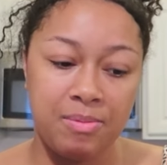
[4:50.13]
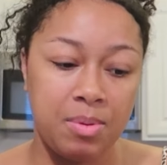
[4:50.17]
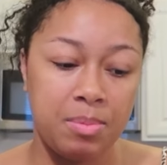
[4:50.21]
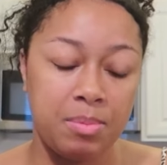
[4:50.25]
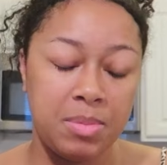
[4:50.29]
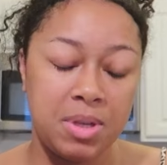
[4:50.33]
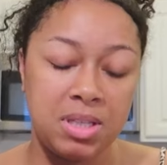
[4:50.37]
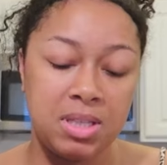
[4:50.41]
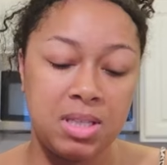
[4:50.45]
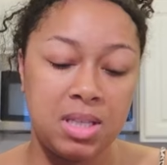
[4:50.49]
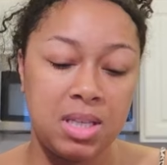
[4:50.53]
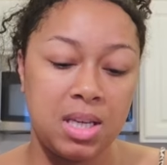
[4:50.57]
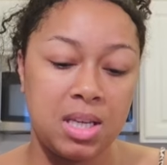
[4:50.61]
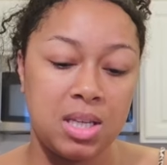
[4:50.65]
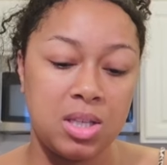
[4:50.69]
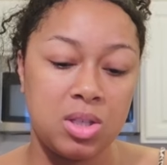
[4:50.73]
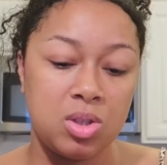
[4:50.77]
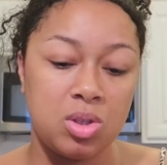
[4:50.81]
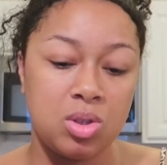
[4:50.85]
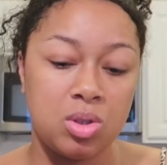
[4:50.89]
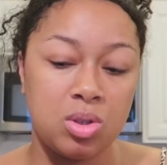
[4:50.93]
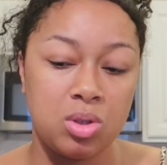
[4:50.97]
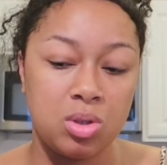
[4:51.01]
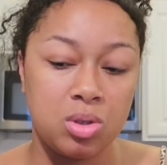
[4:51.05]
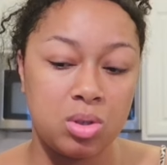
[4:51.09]
been missing it
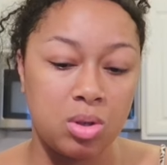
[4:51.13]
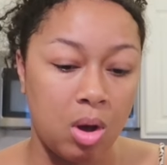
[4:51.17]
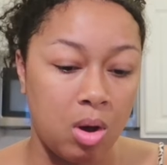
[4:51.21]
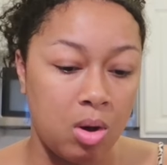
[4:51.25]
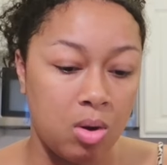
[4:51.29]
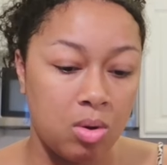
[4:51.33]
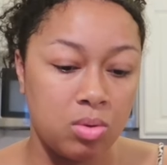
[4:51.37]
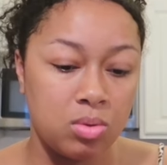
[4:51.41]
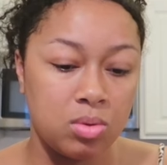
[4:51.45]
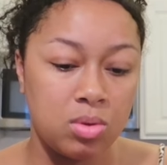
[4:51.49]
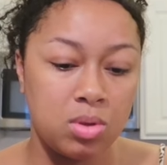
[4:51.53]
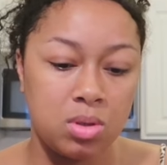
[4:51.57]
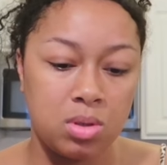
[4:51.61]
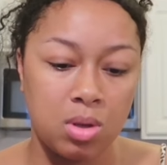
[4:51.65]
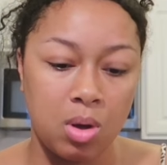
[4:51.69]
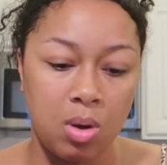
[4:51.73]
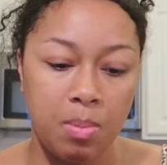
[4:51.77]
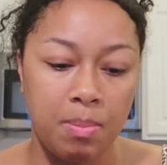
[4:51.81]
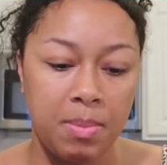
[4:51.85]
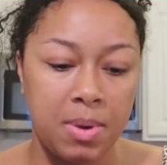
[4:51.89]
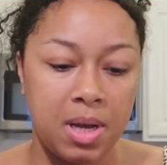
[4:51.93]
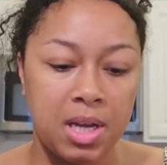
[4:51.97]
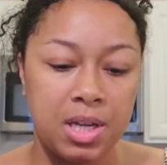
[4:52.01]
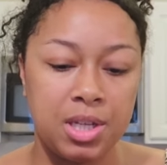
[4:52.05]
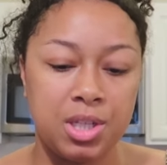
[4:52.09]
so so
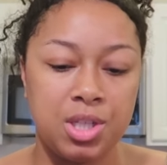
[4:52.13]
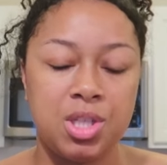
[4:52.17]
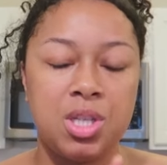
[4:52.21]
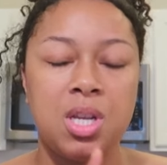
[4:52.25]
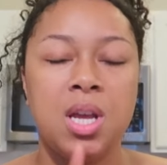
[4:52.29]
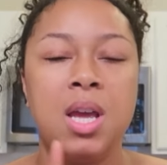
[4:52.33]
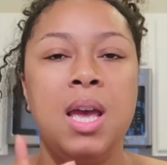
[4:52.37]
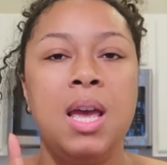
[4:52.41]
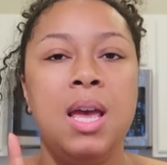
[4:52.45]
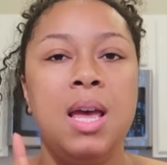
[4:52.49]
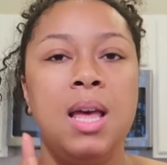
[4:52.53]
much